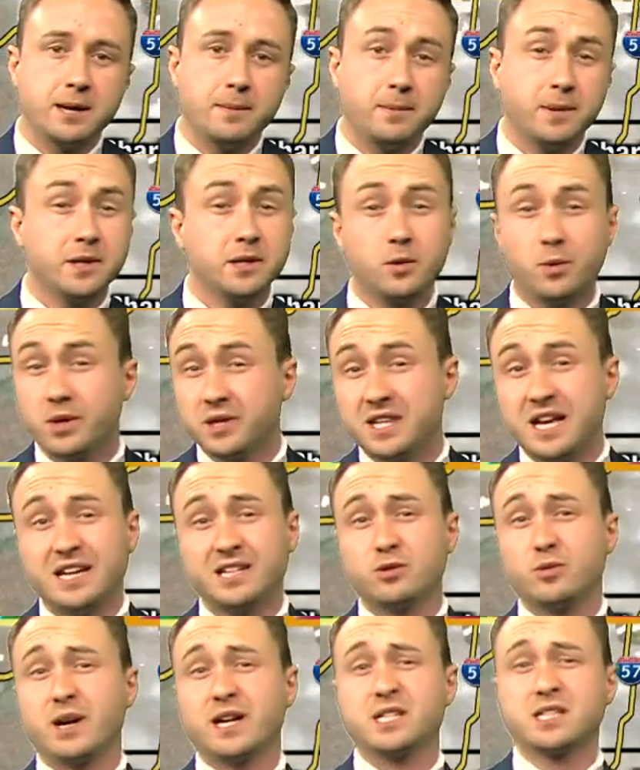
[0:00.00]
But you know what? That
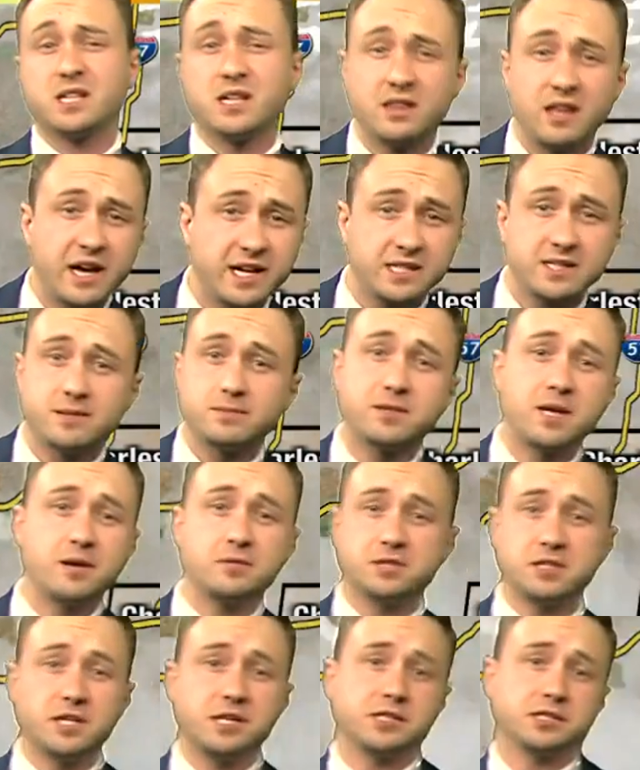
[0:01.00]
direct sunlight
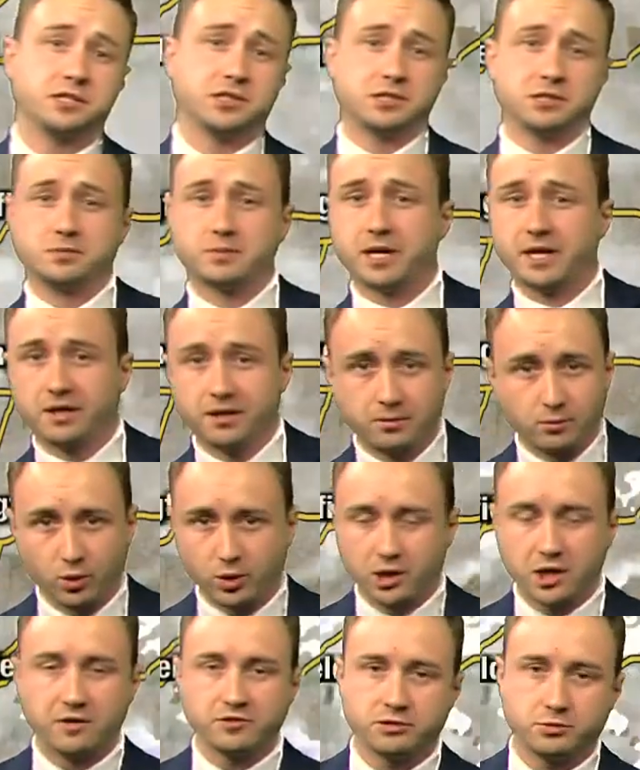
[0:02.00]
sometimes does just make a more
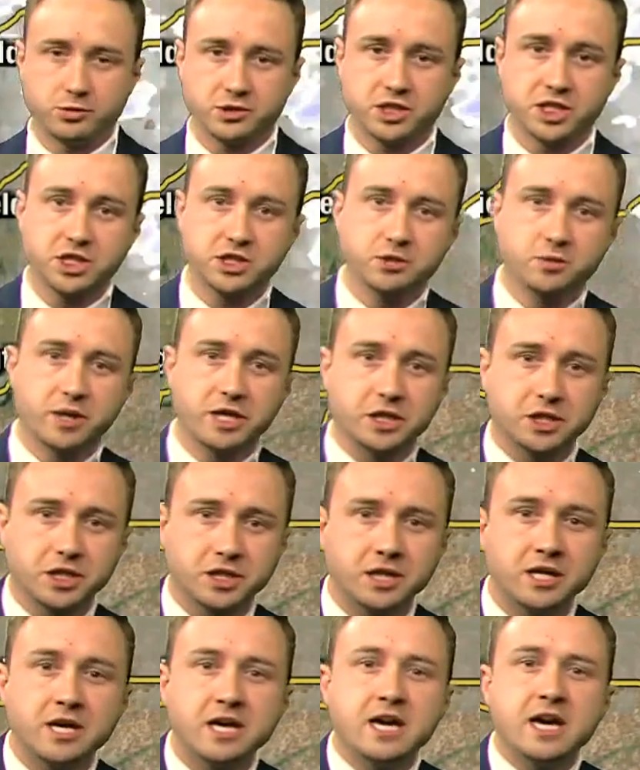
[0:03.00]
comfortable
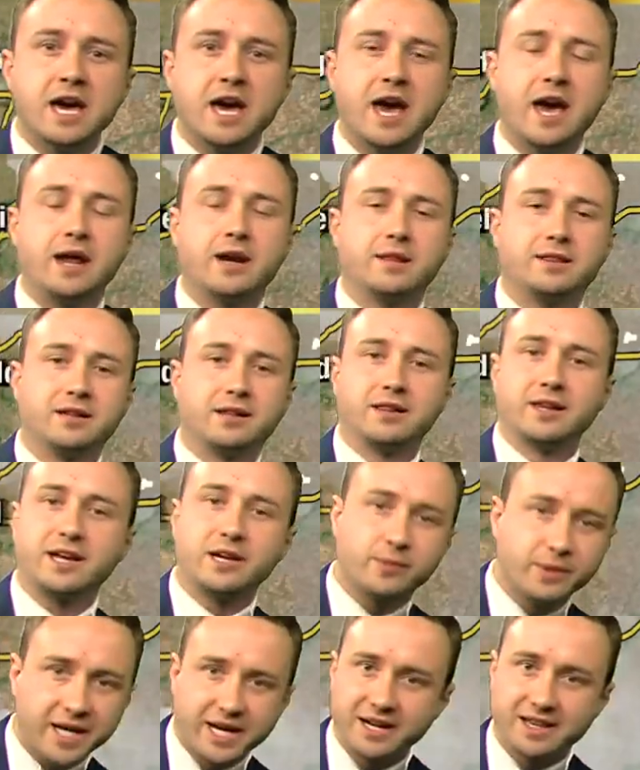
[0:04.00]
situation. And the
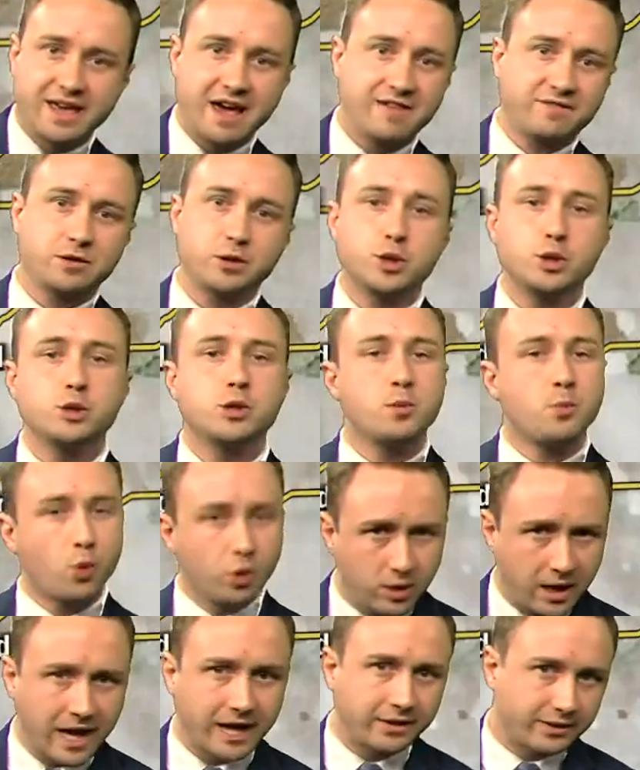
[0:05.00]
later we get into the afternoon, the more
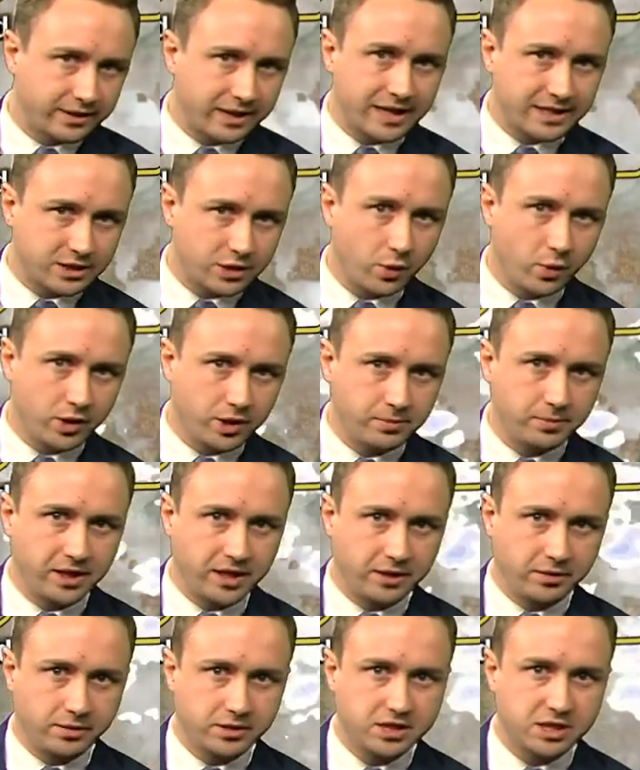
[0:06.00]
likely that's going to be.
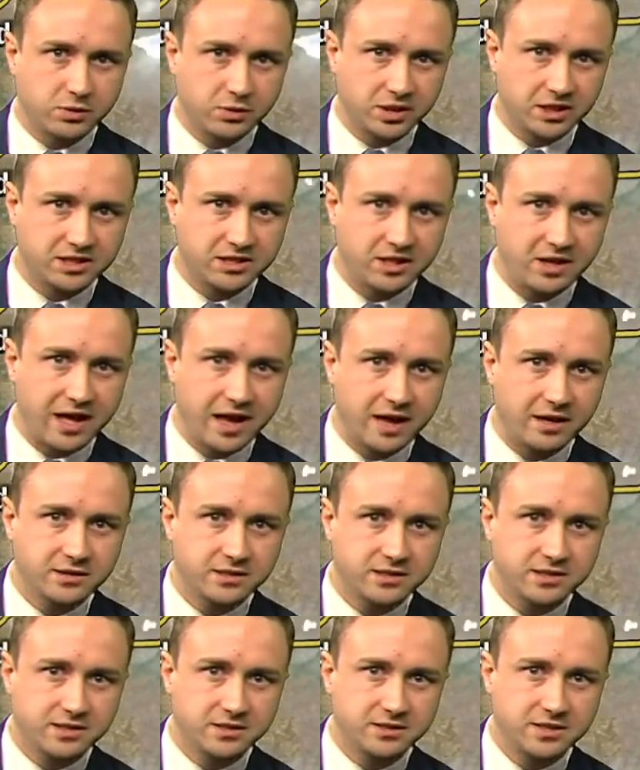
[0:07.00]
And you can see with these
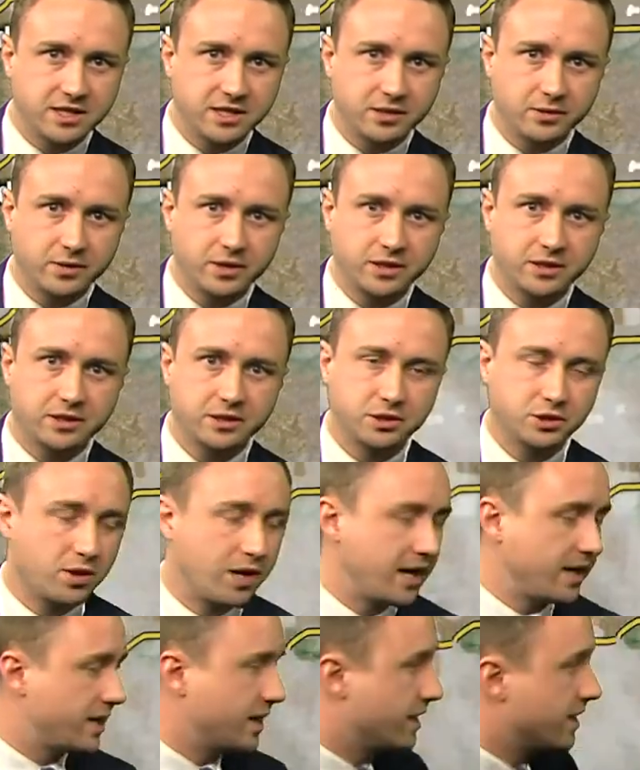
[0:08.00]
clouds continuing to
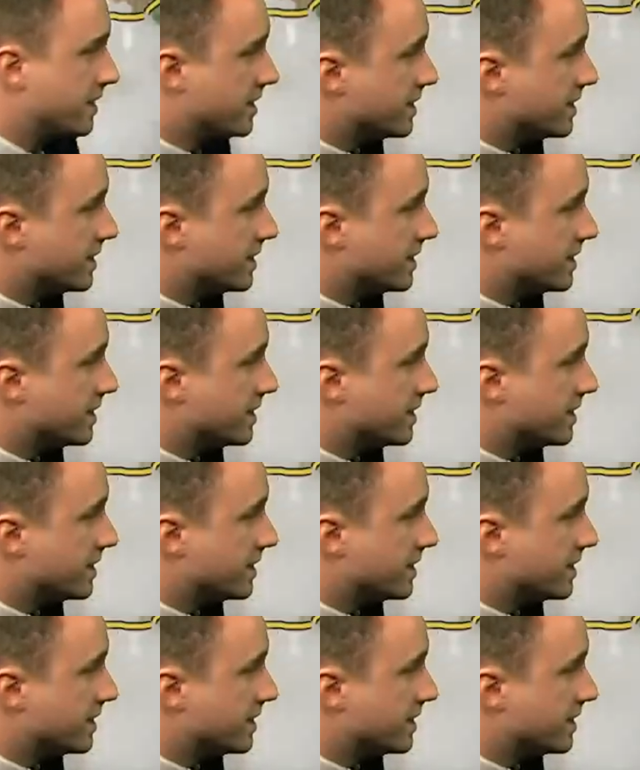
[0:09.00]
try to